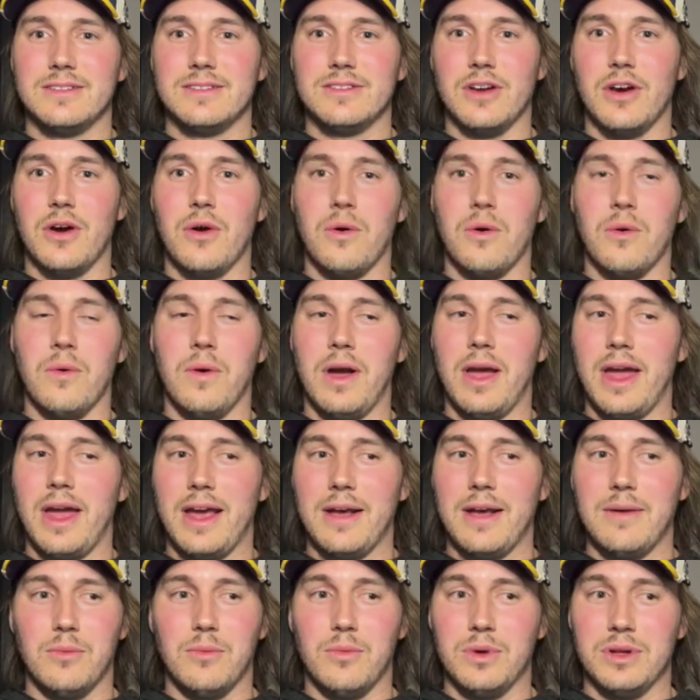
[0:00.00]
So
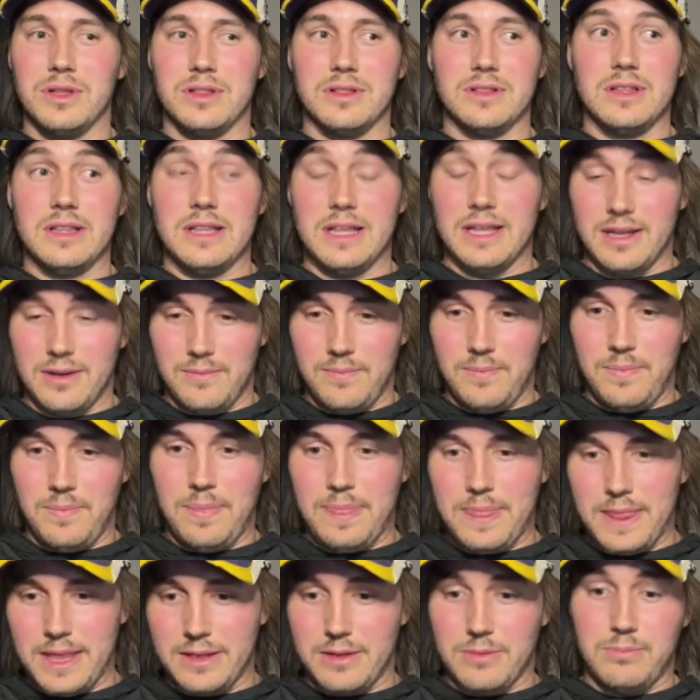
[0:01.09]
with
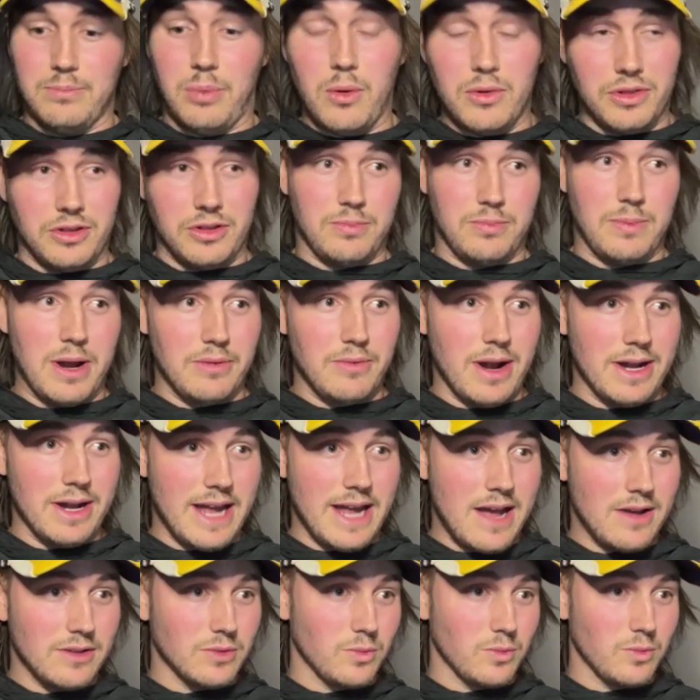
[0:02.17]
the the spread right
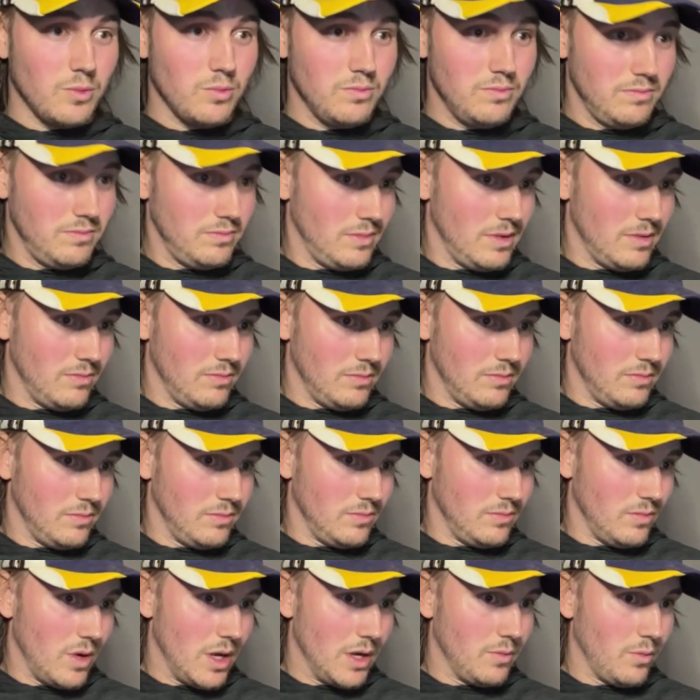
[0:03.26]
now is
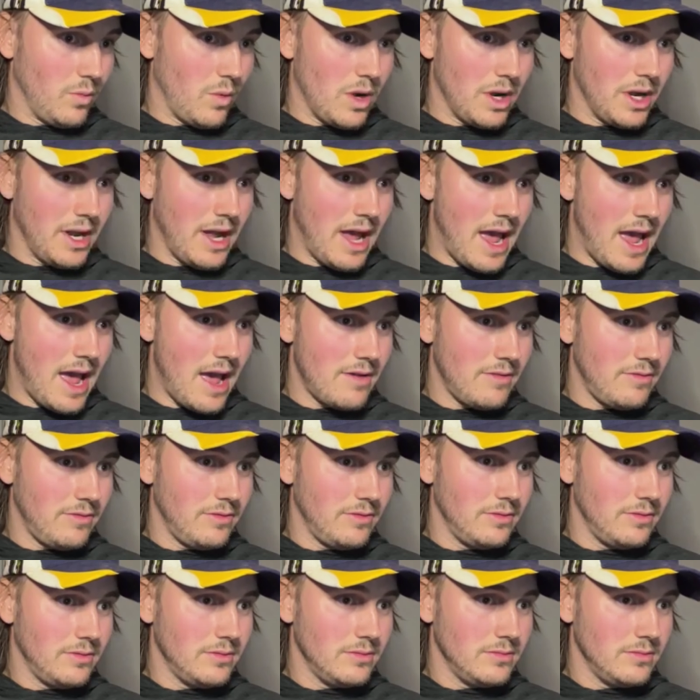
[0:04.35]
what one and a half.